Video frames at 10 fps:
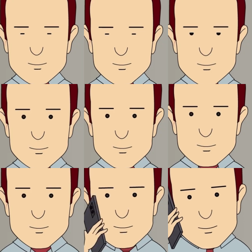Soon,
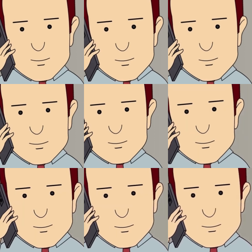Rob is
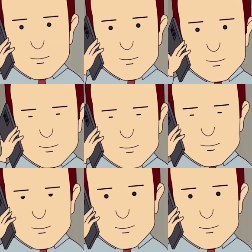calling Acme Motor